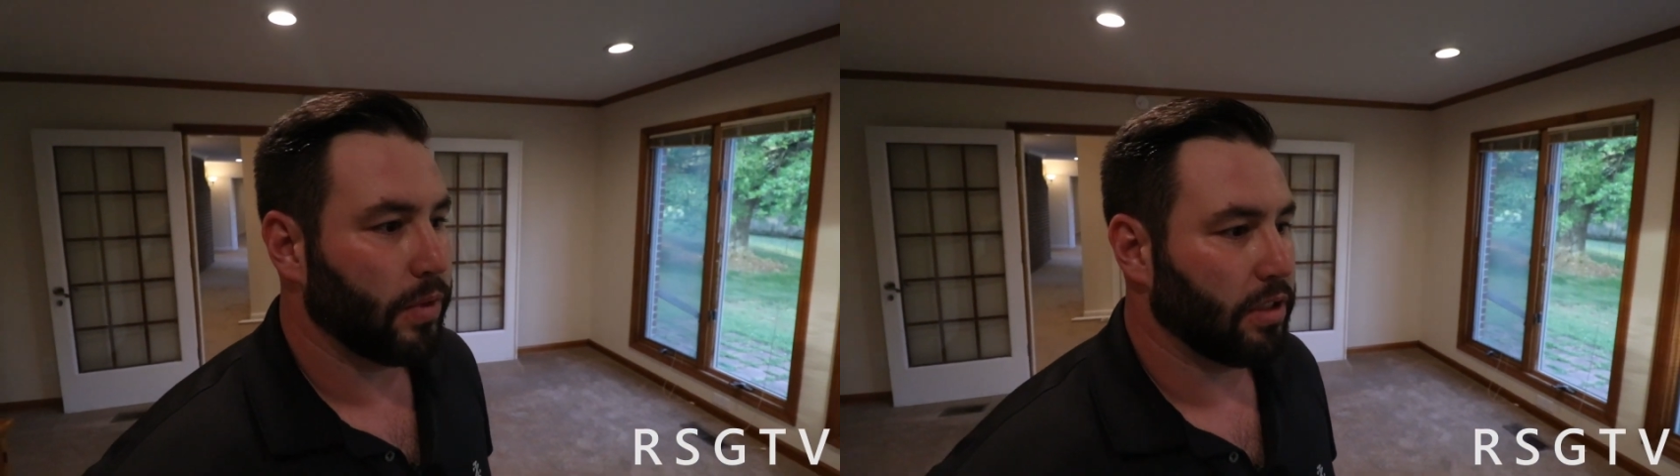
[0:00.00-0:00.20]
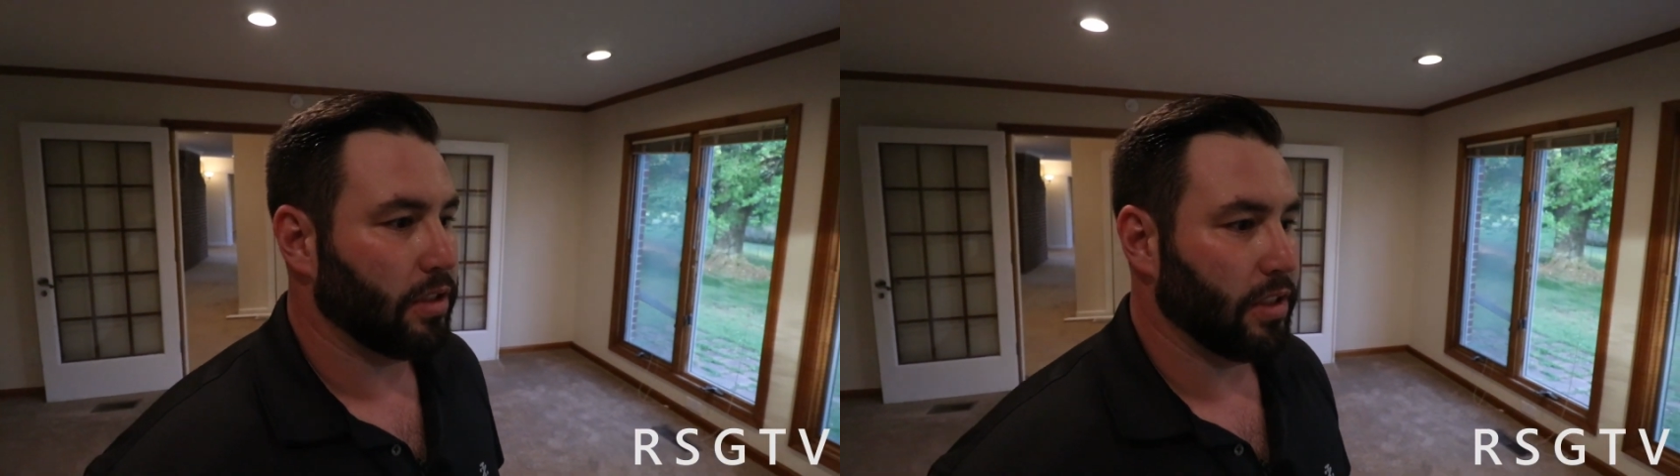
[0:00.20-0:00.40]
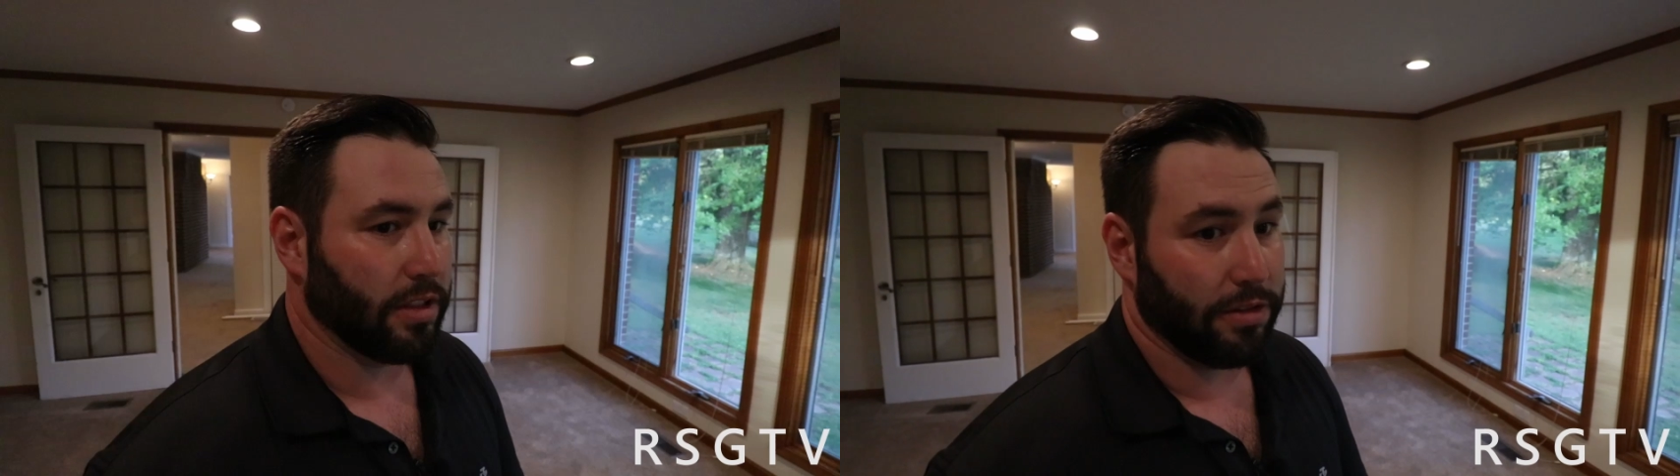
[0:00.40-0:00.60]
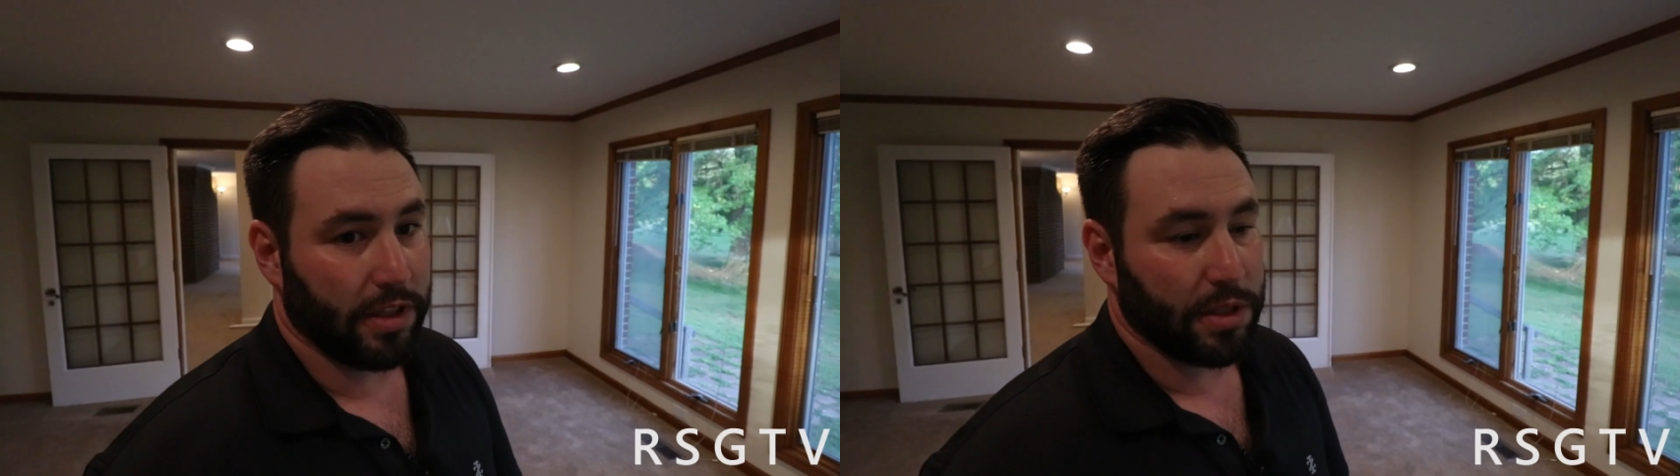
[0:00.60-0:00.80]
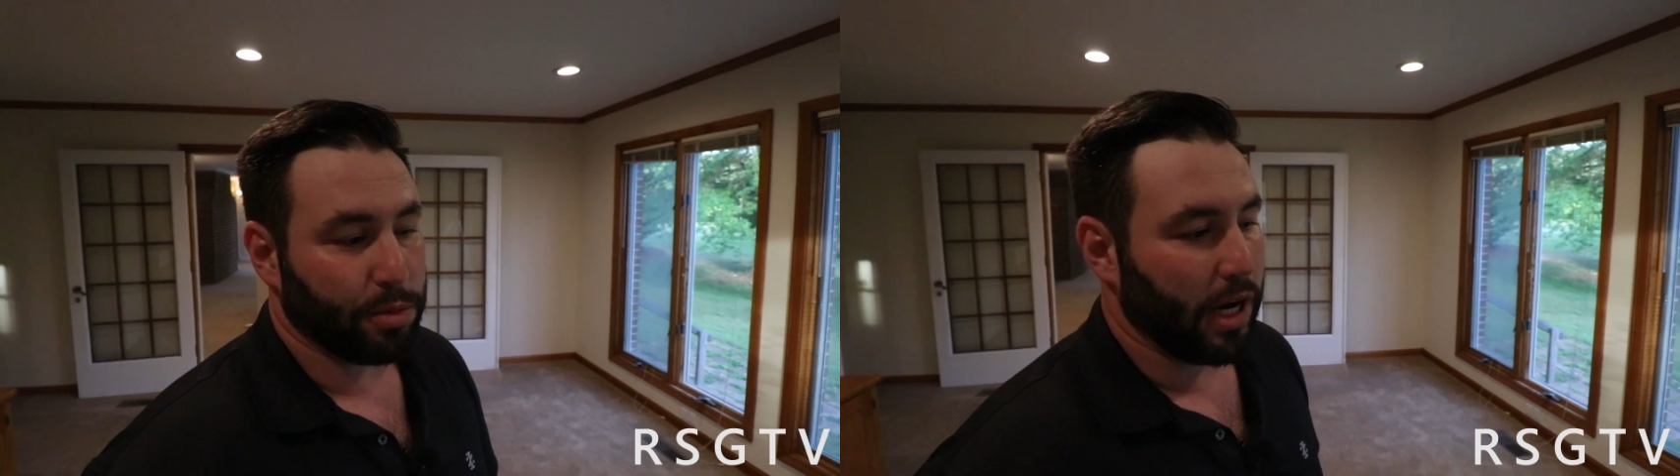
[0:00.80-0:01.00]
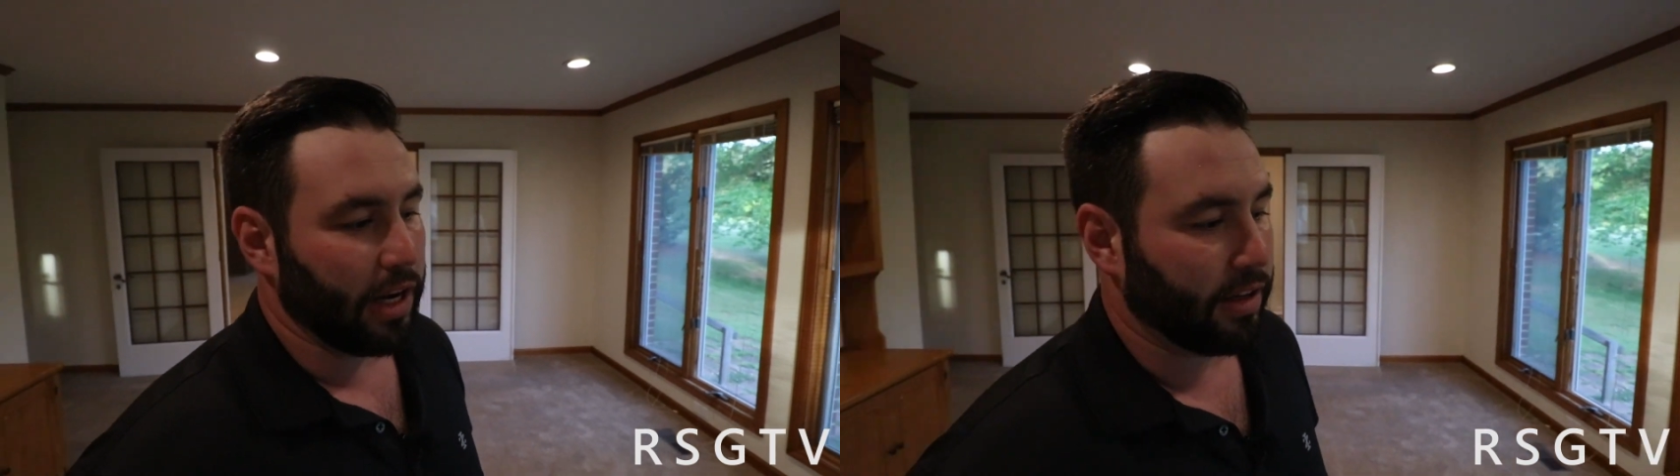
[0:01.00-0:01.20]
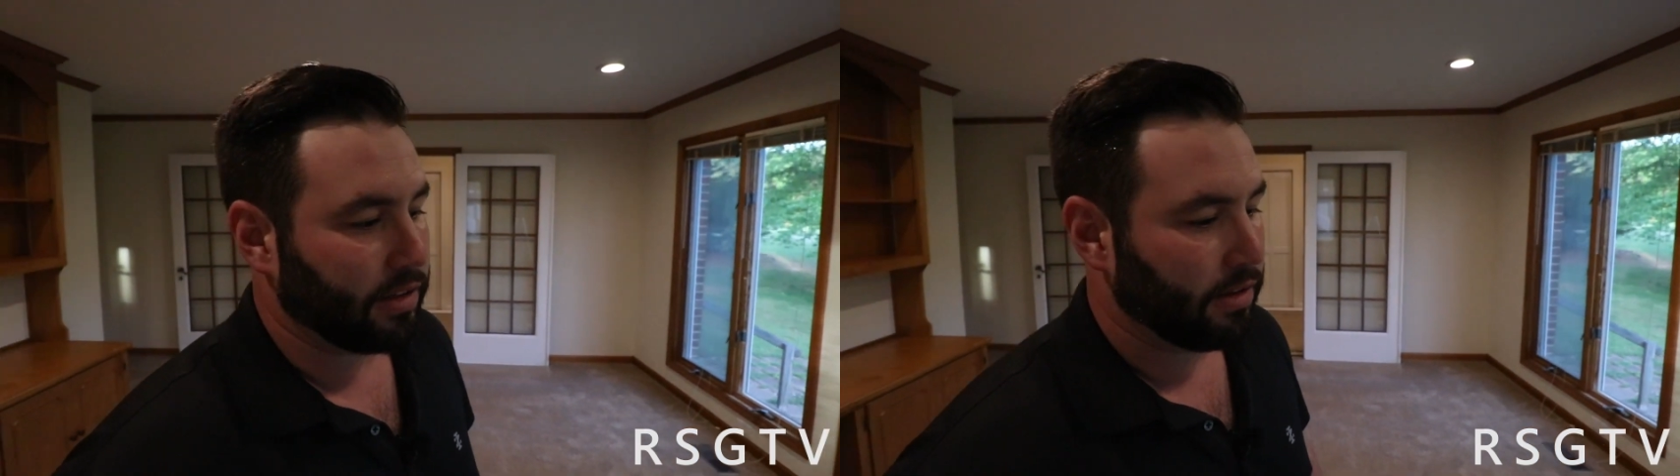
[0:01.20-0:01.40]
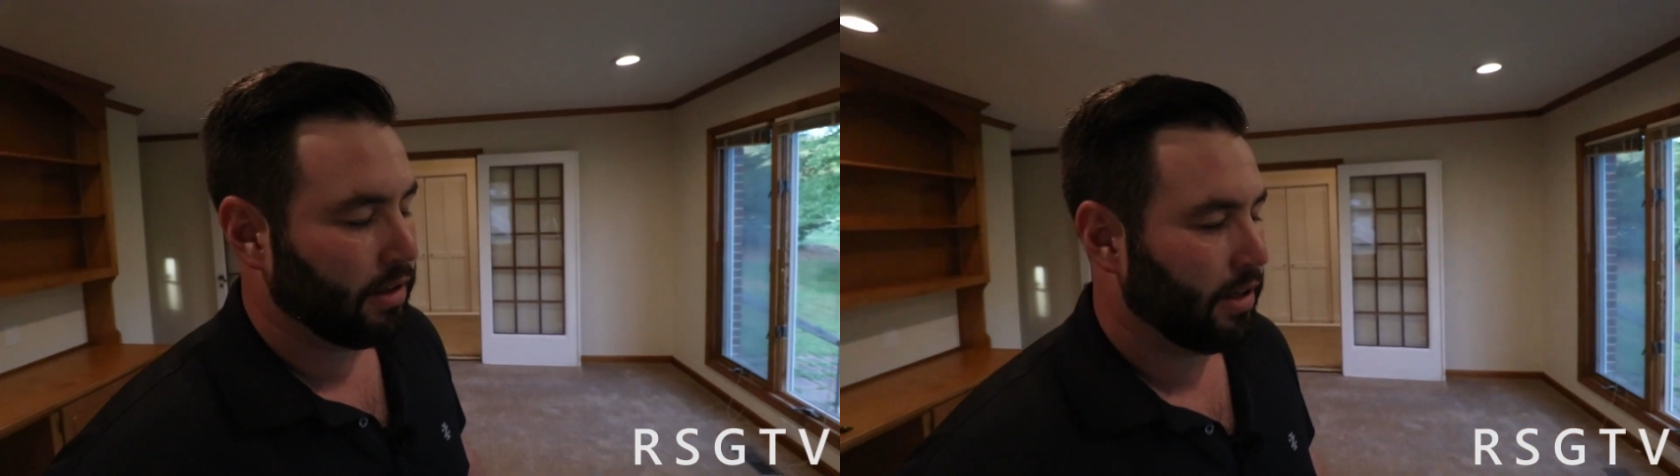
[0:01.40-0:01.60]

This is just a finished product.